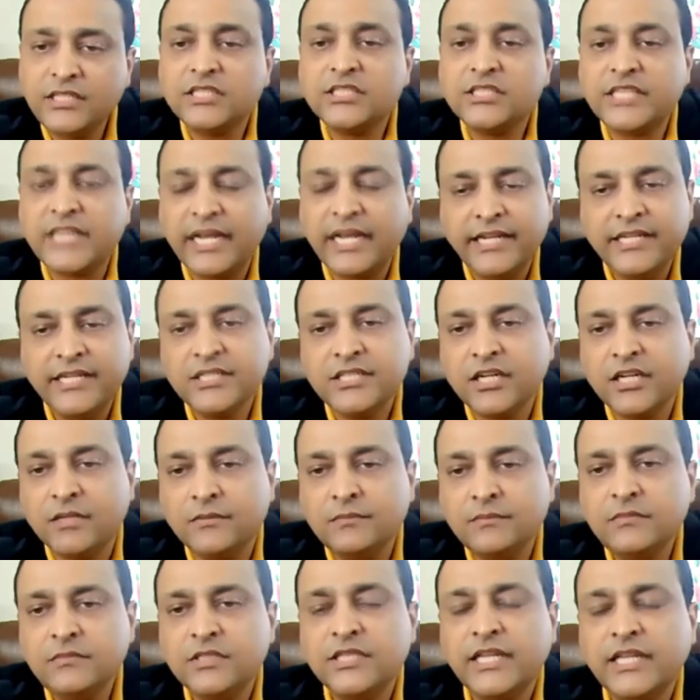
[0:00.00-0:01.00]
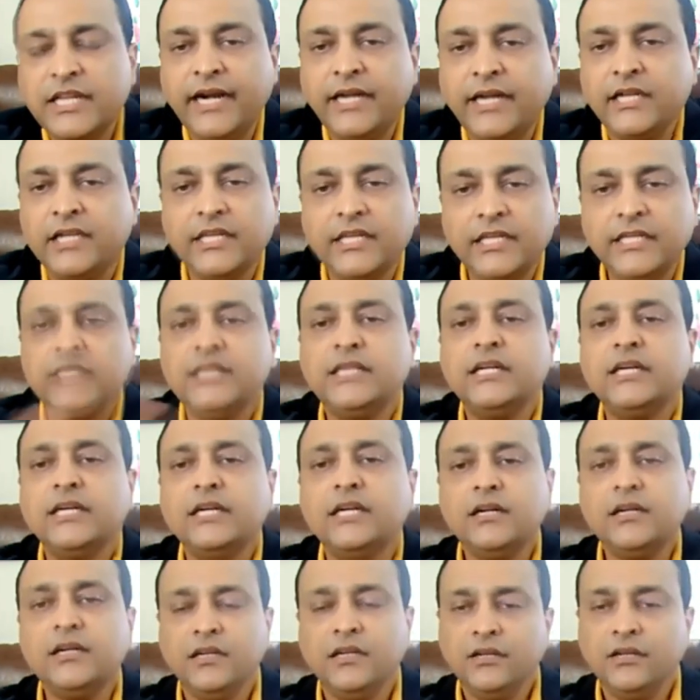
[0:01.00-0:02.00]
the challenge comes that
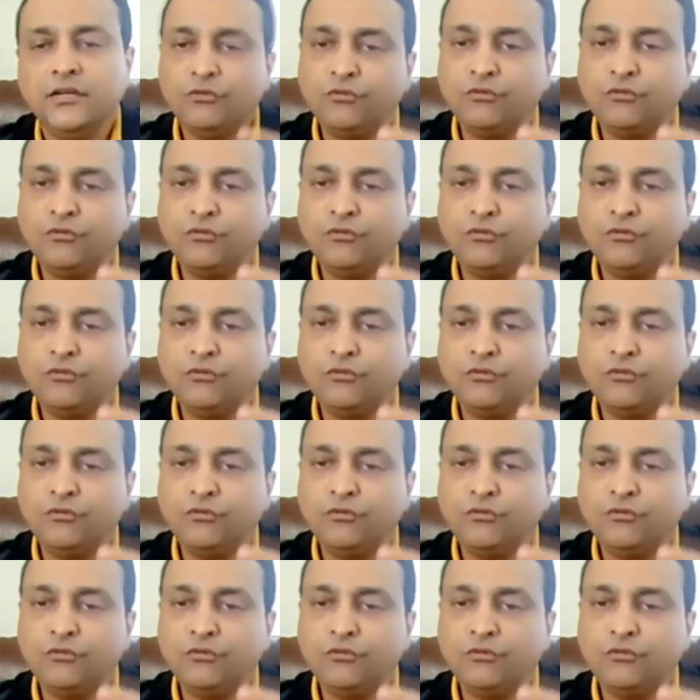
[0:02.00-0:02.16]
either